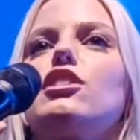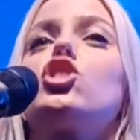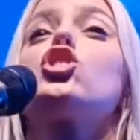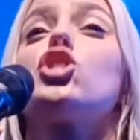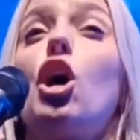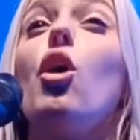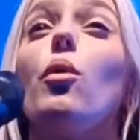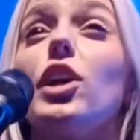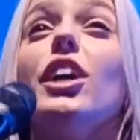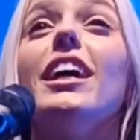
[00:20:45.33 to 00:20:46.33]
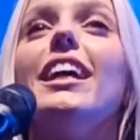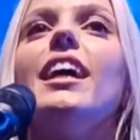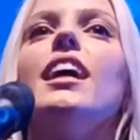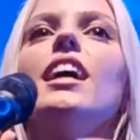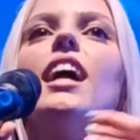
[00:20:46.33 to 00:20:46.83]
and so
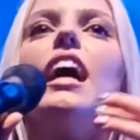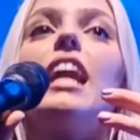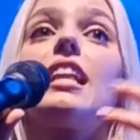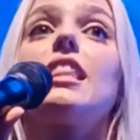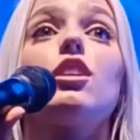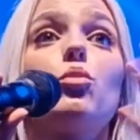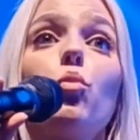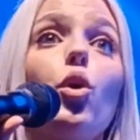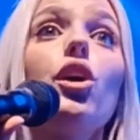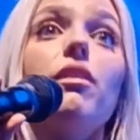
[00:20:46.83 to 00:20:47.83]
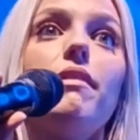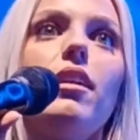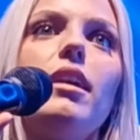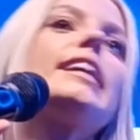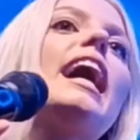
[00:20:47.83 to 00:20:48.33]
good, and I think the world of
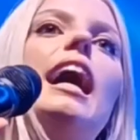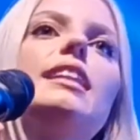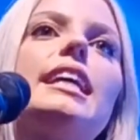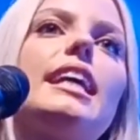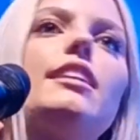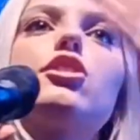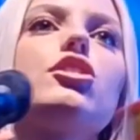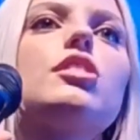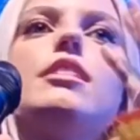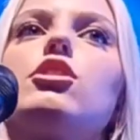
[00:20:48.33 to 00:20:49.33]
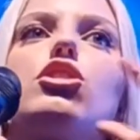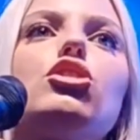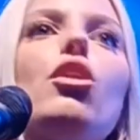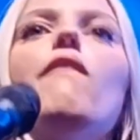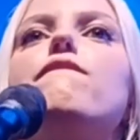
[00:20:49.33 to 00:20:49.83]
her. Yeah, like, it's just
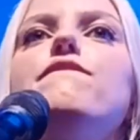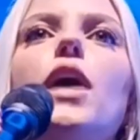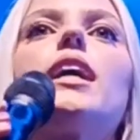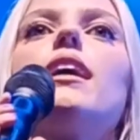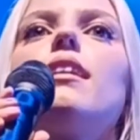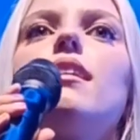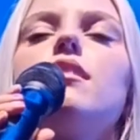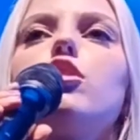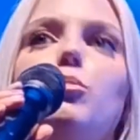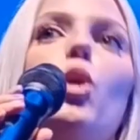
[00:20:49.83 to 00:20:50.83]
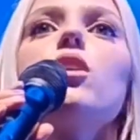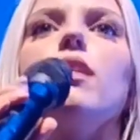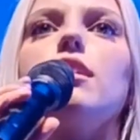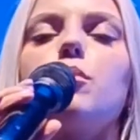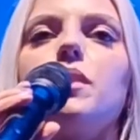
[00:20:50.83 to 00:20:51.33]
so fucking smart
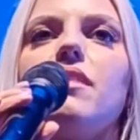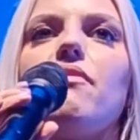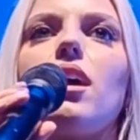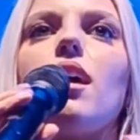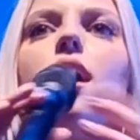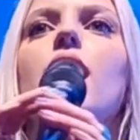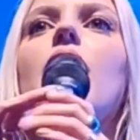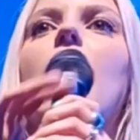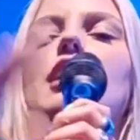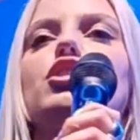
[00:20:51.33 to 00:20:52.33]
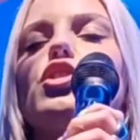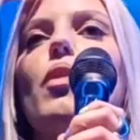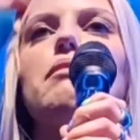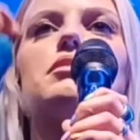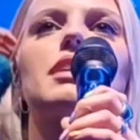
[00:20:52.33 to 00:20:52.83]
and specific. And so
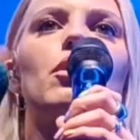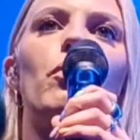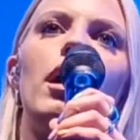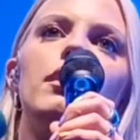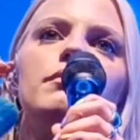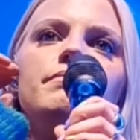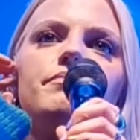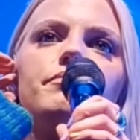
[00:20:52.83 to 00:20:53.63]
I was like, well,